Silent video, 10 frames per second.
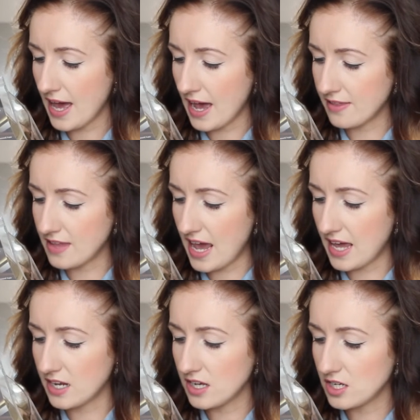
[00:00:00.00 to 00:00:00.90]
and
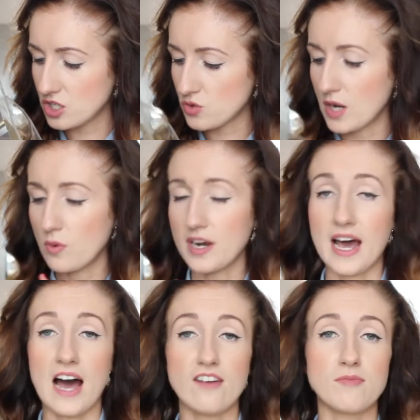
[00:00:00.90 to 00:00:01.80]
then
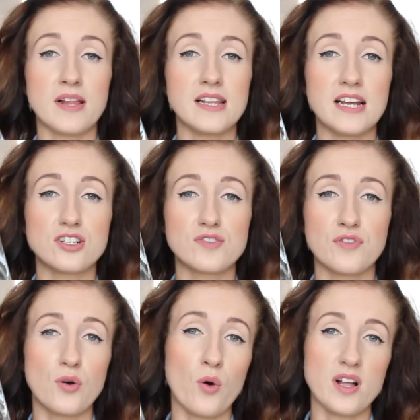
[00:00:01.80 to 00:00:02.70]
21.5 milliliters for
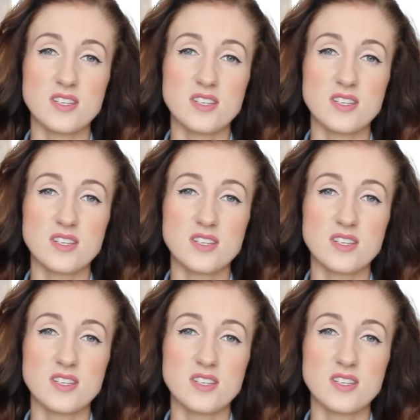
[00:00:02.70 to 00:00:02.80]
the oil,